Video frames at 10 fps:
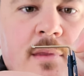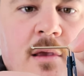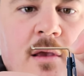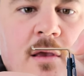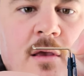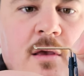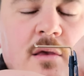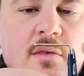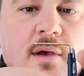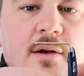Mm.
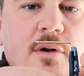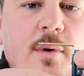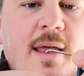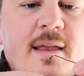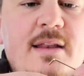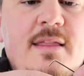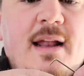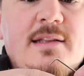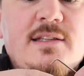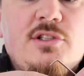So I don't know why they did that as a